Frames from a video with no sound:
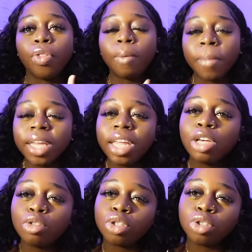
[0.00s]
The
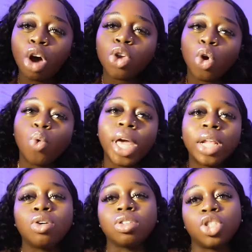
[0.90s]
minute you start your
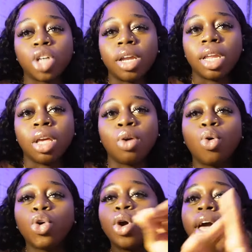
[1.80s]
weight loss journey
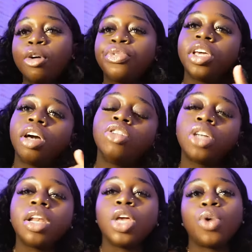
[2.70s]
or your healthy girl
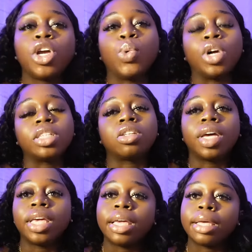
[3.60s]
journey where you want to
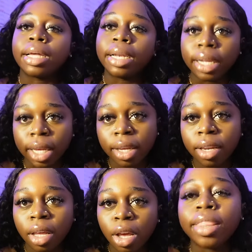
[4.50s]
start eating
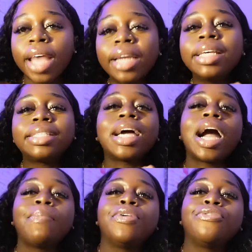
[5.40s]
clean, that needs to
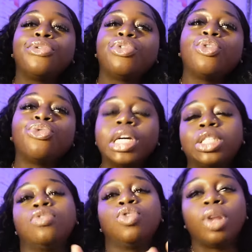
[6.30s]
happen for the
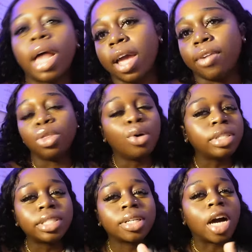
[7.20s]
rest of your life.
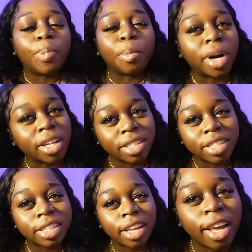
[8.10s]
Not just a couple
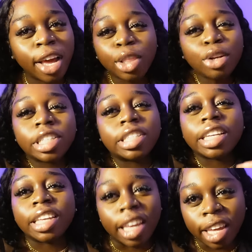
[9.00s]
months, not just
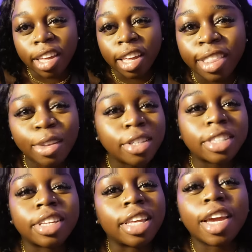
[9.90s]
a year, not
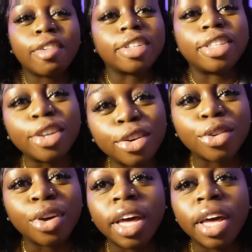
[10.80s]
just a year or two.